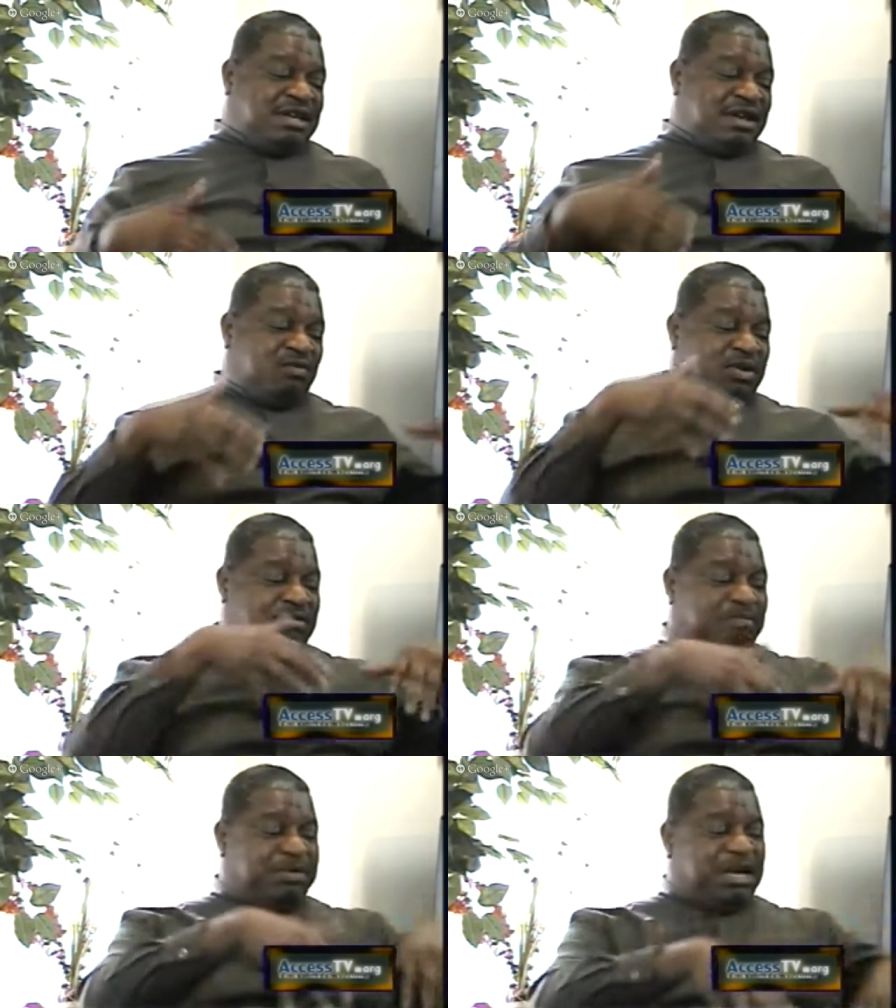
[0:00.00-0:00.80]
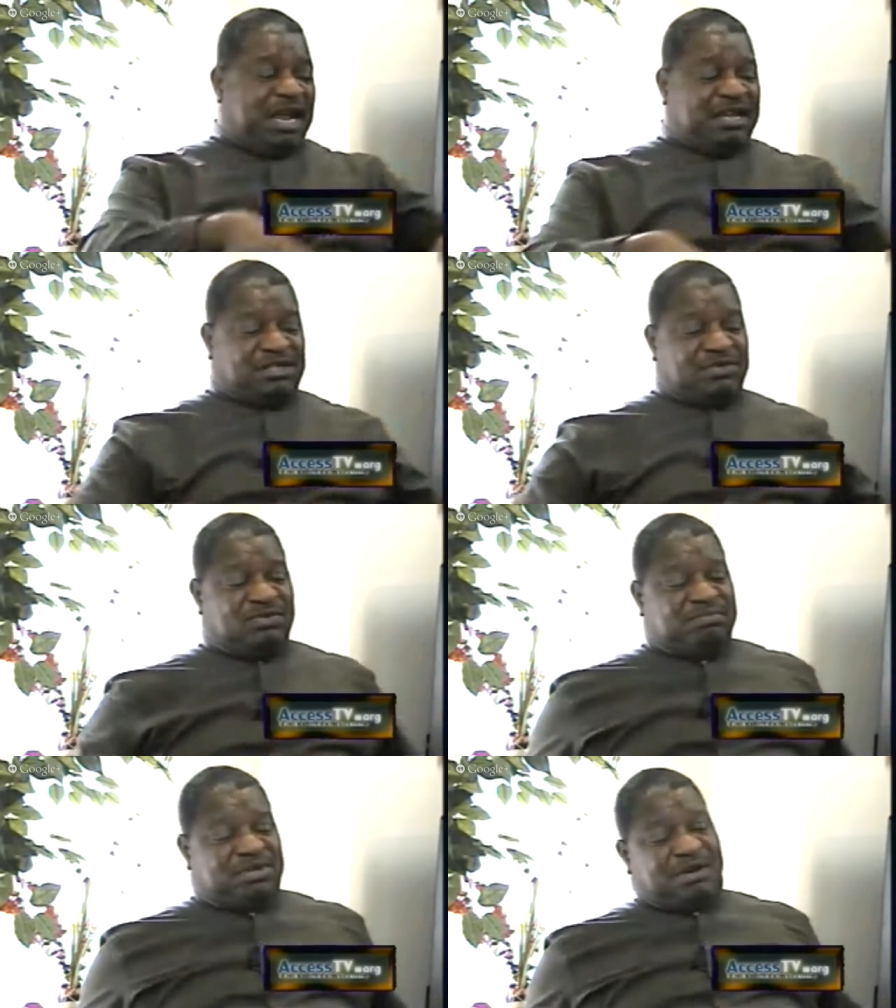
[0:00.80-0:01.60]
I want to be like Snoop
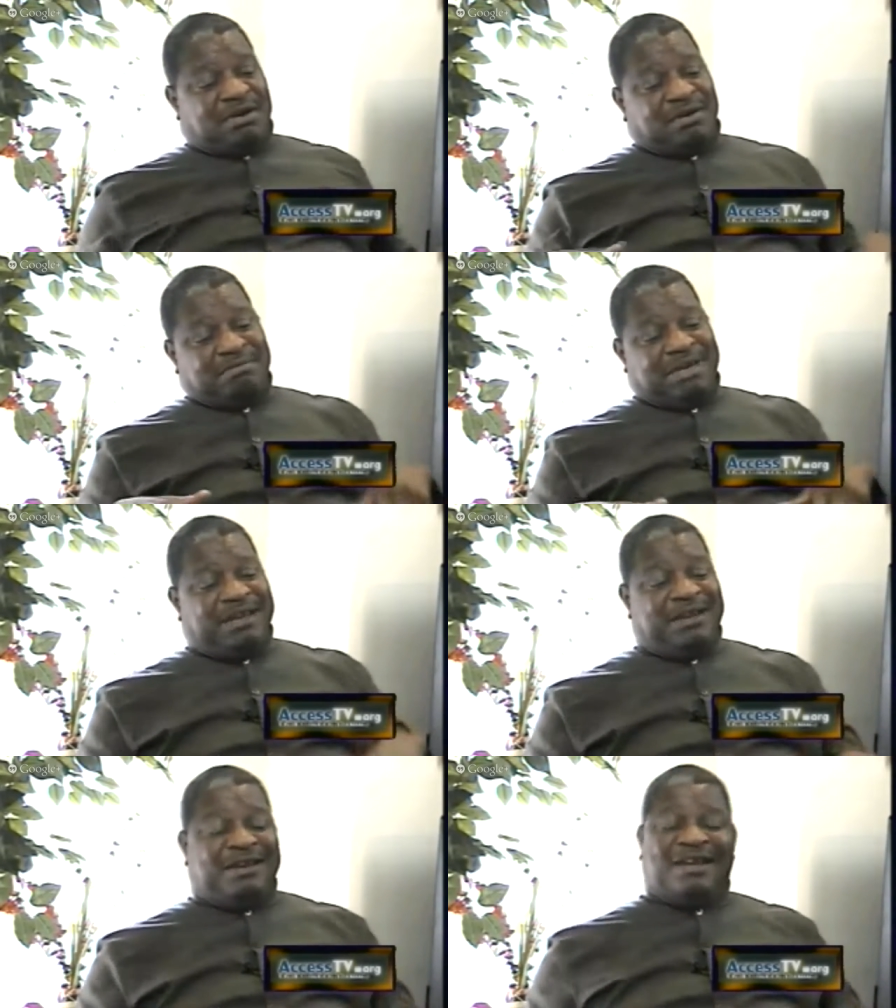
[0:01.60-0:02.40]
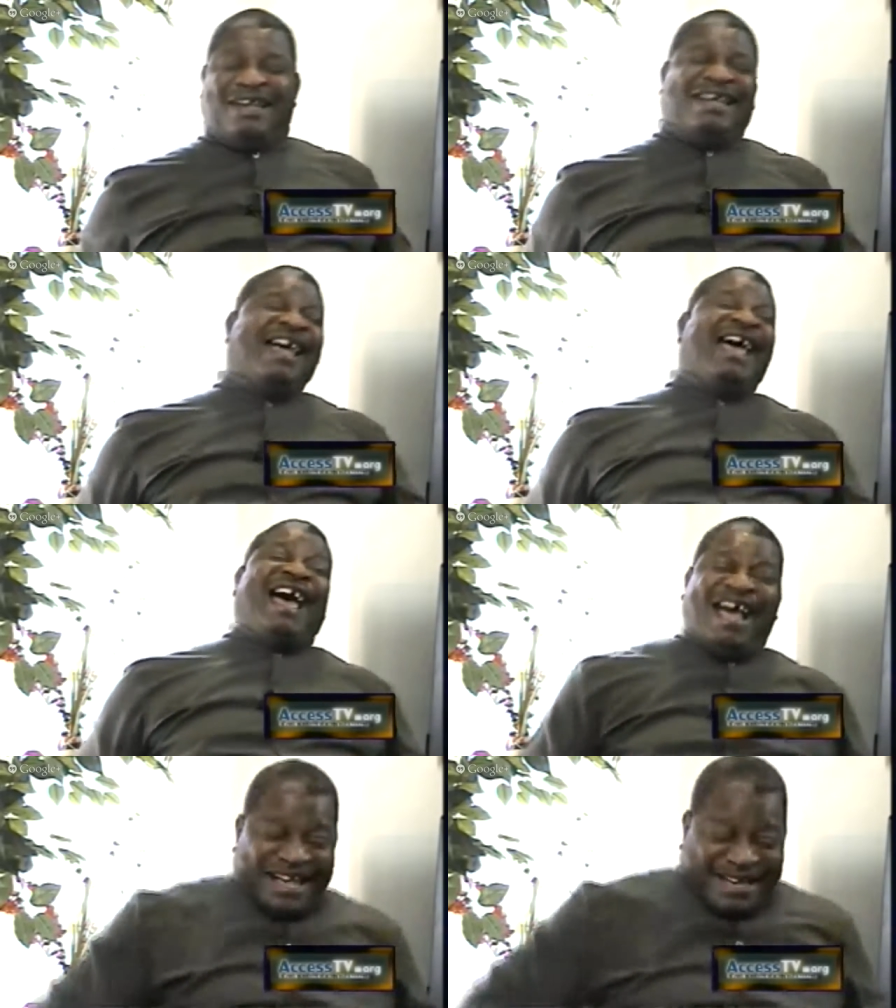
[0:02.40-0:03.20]
Dogg, man.
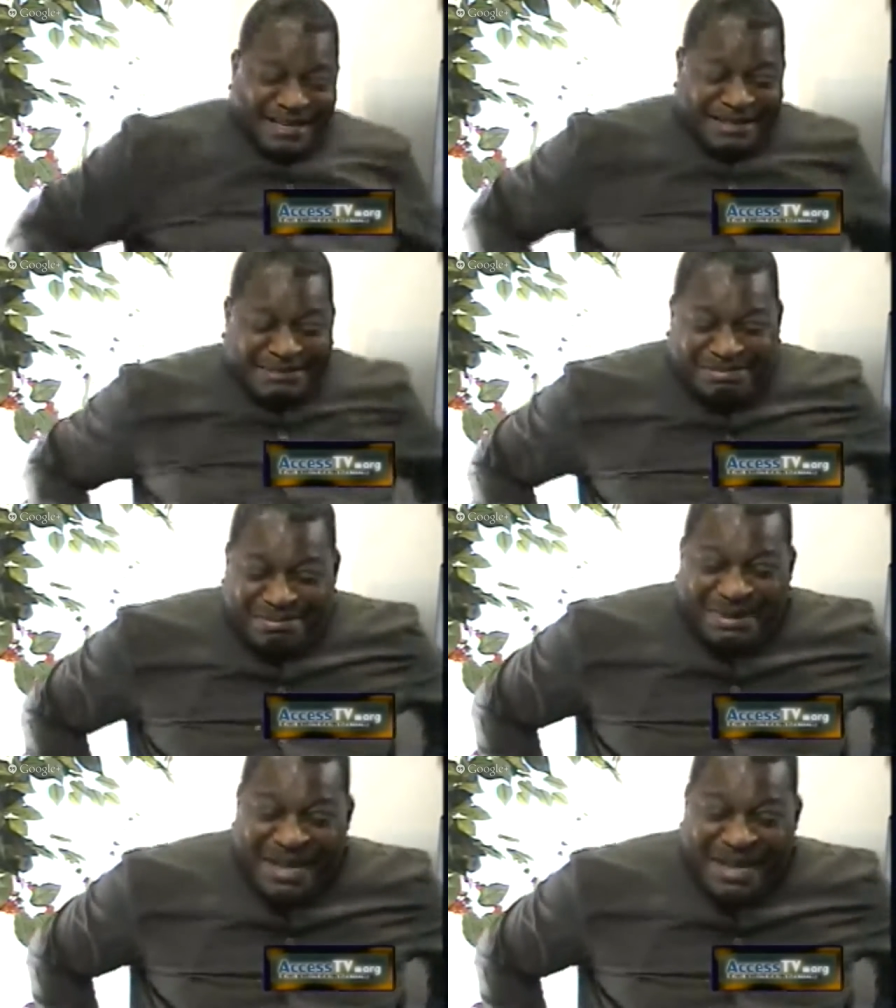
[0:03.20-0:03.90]
Mm.